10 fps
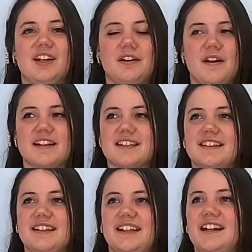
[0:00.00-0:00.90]
and
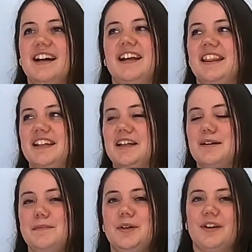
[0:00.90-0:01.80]
honestly, I think
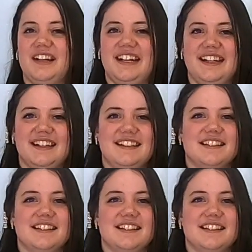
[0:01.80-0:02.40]
community